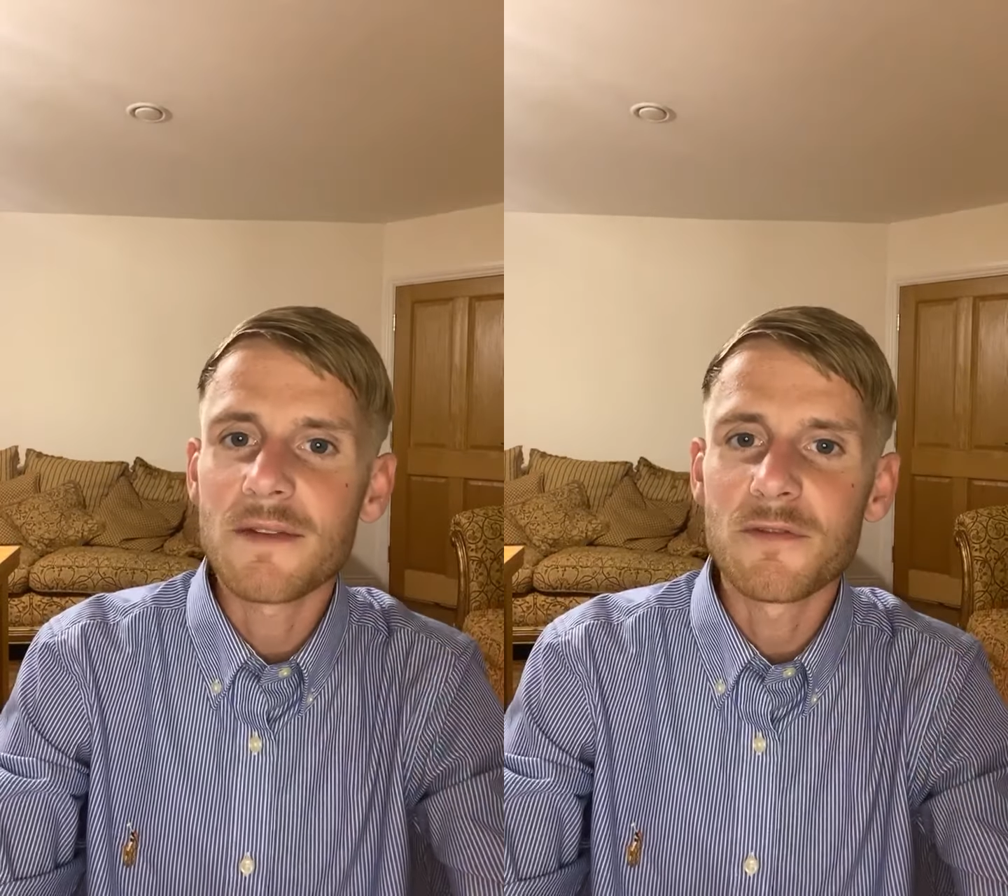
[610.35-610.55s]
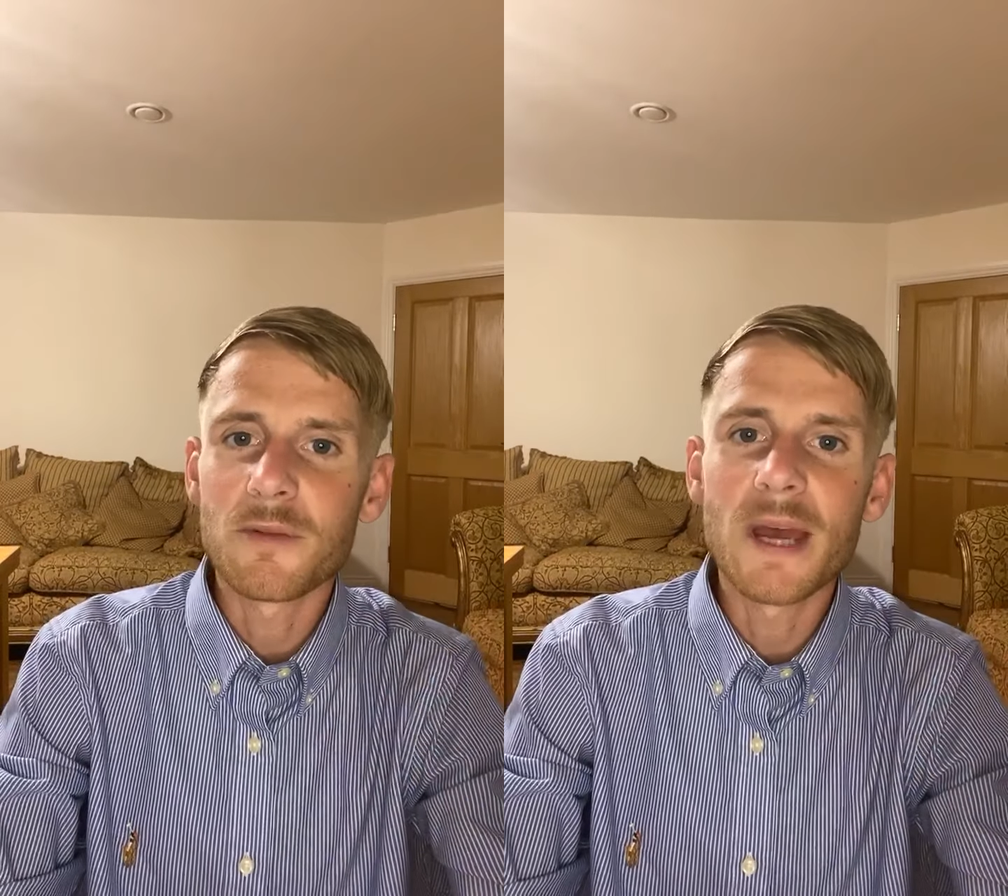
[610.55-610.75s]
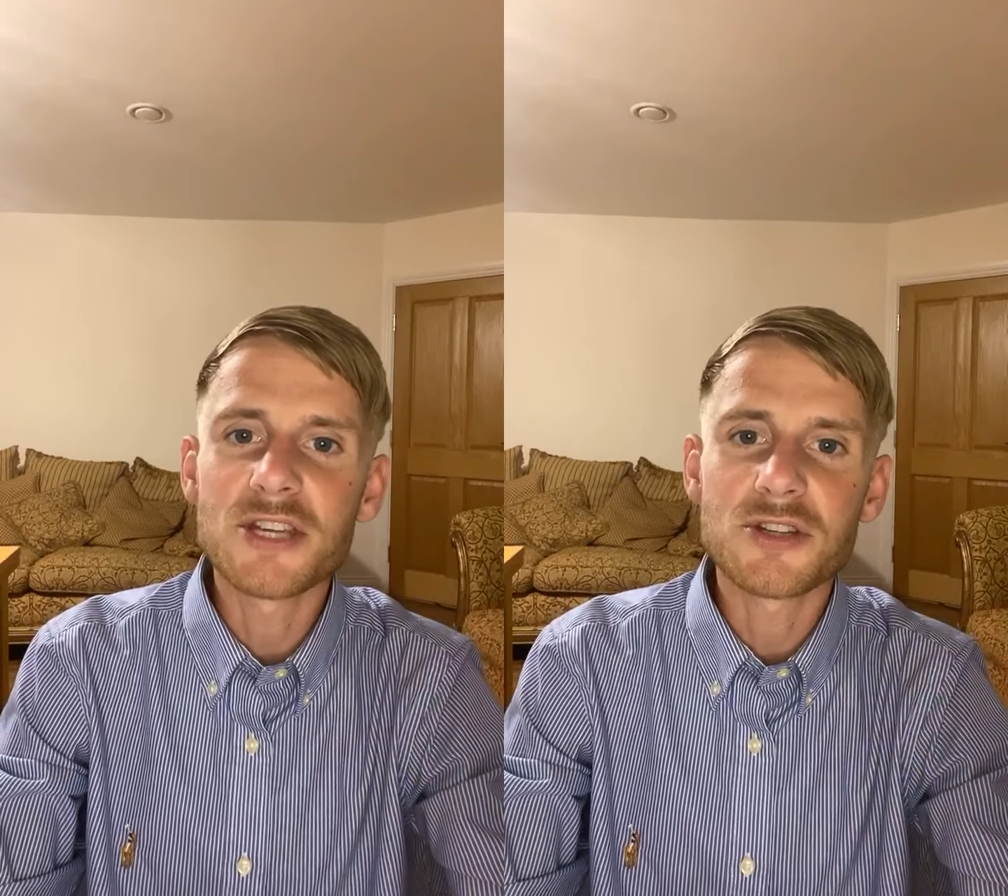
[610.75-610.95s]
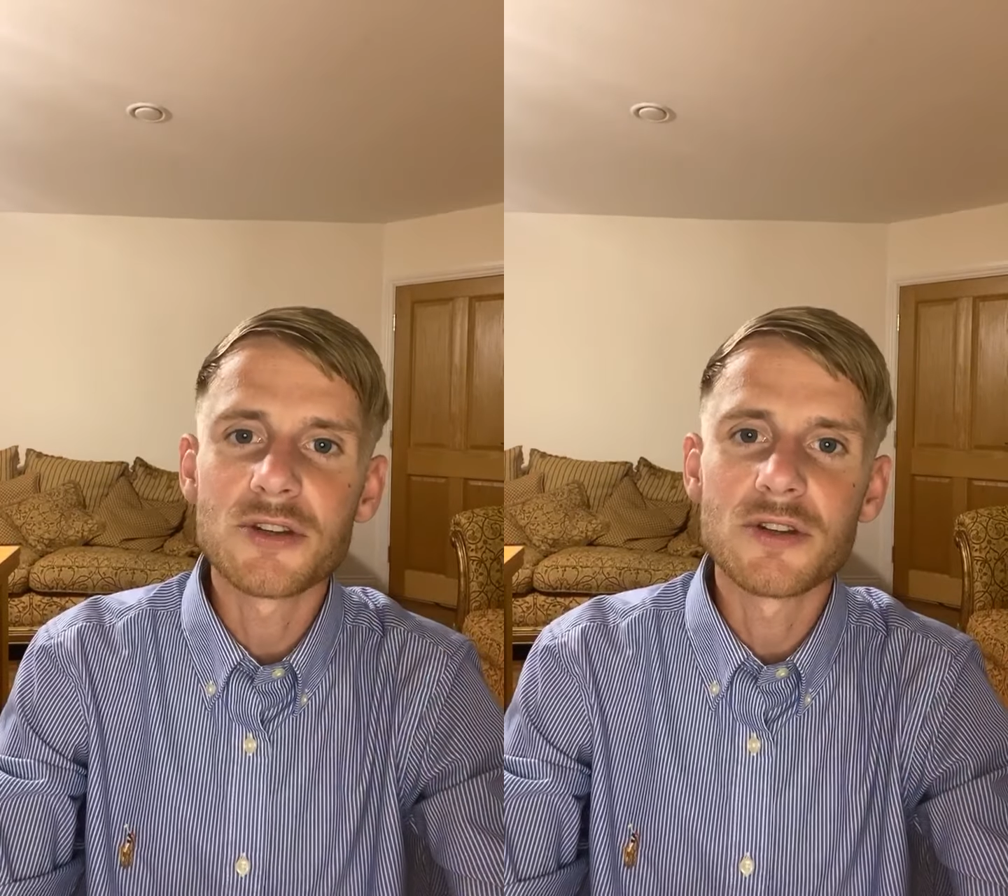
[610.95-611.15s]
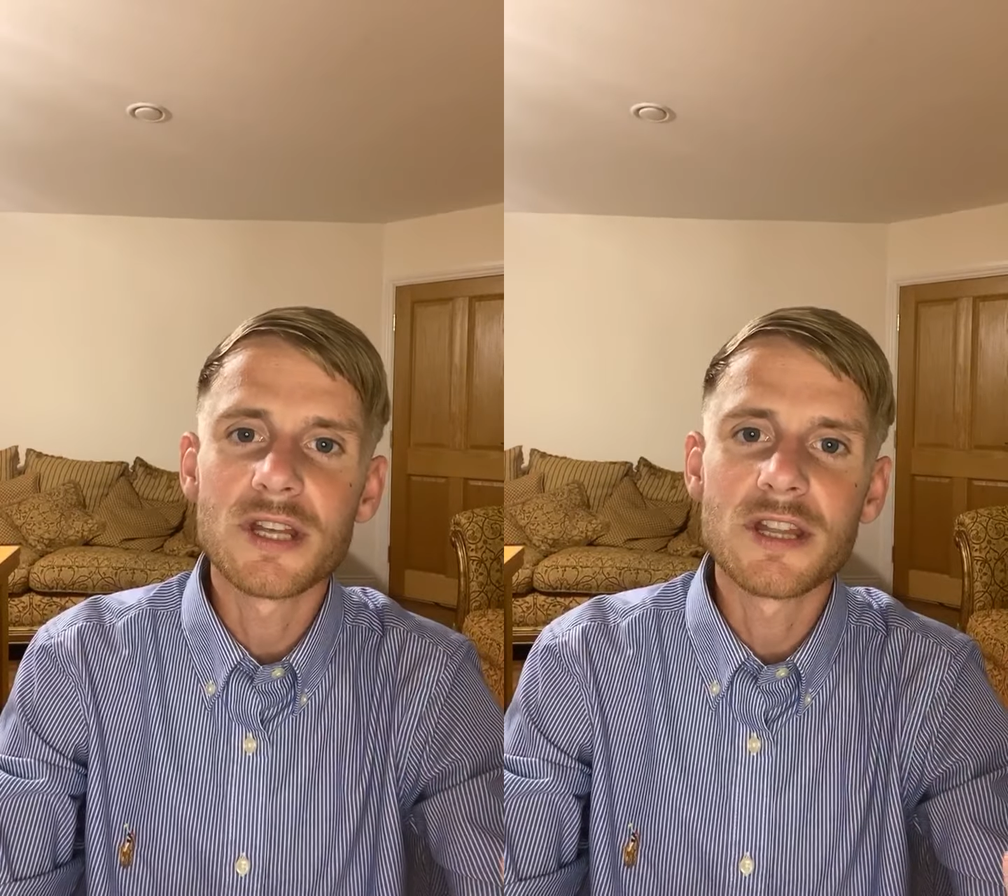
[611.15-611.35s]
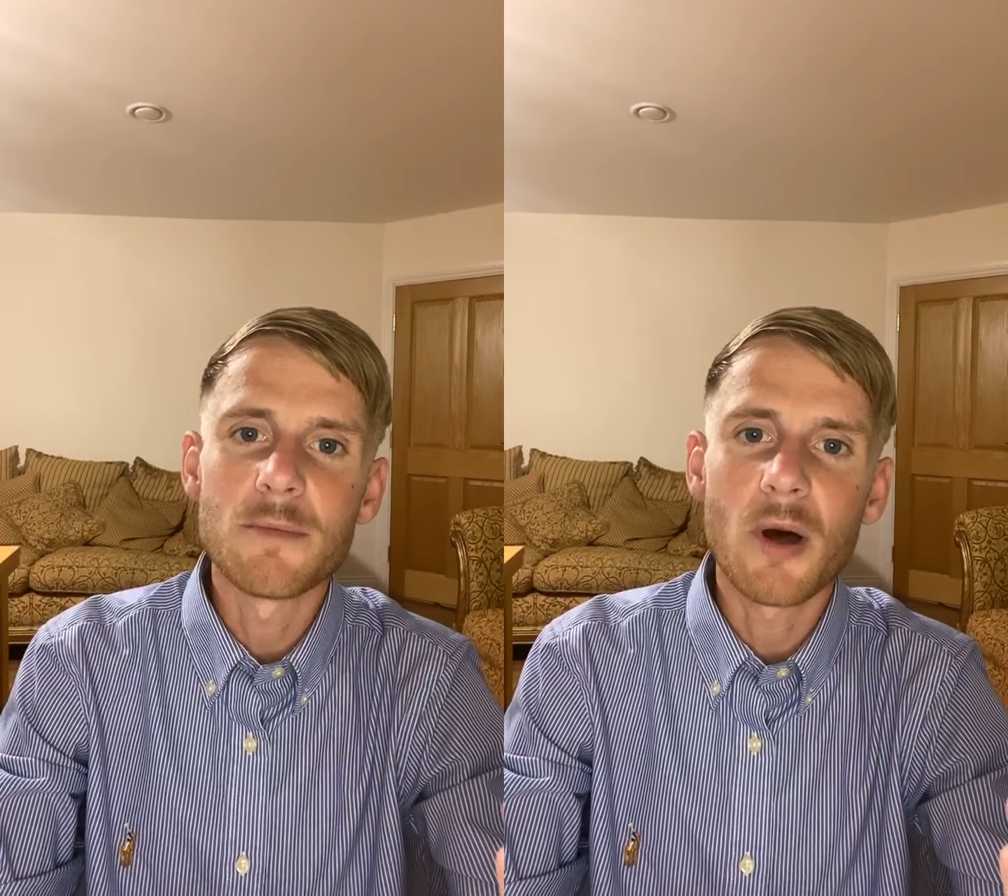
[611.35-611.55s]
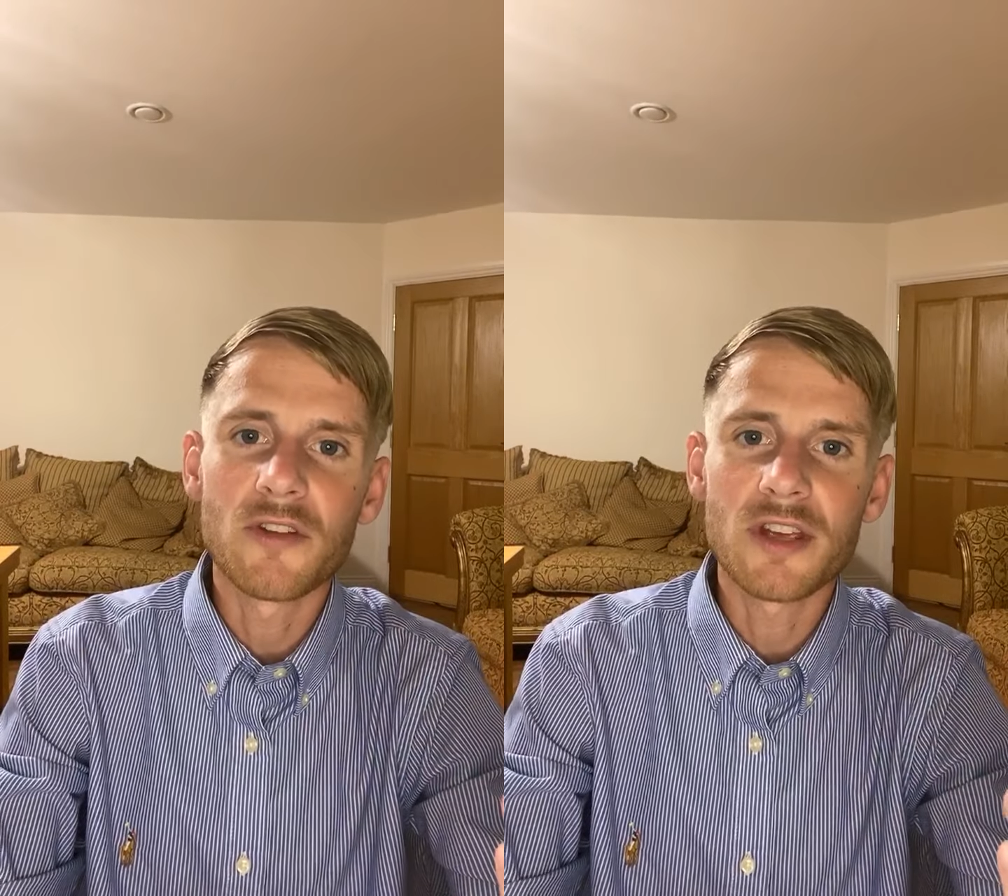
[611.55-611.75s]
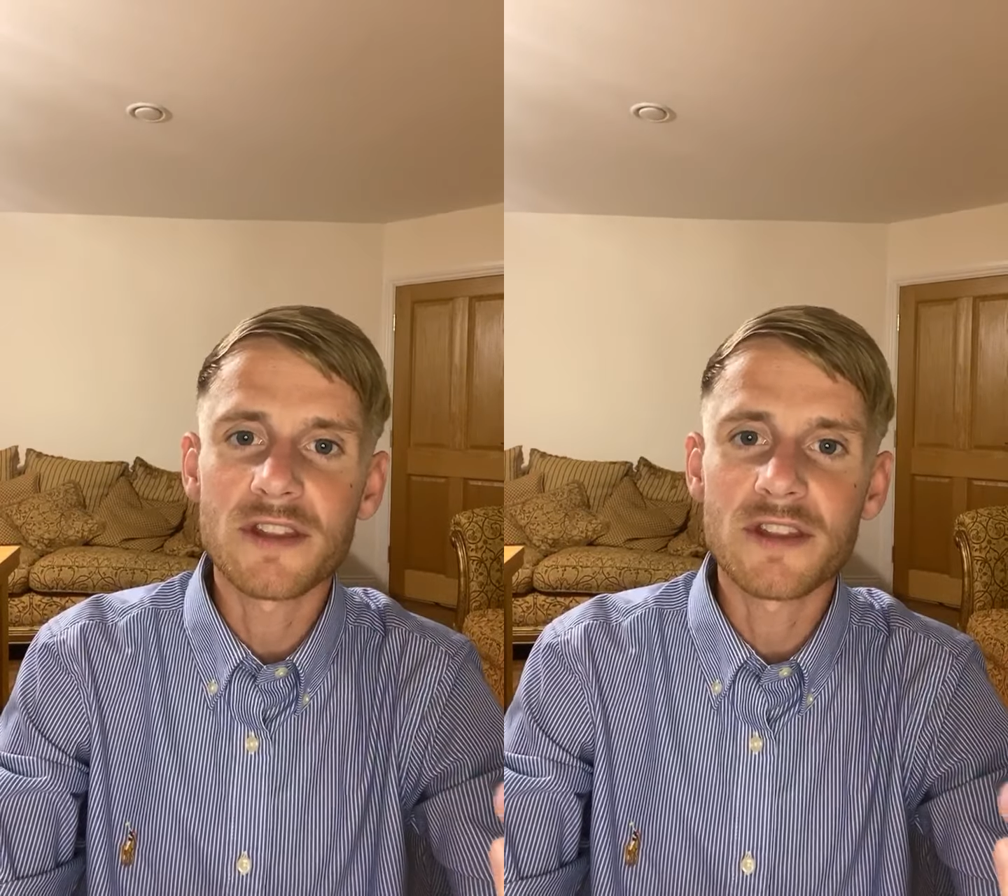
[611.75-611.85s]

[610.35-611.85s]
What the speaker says: inflammation in the body.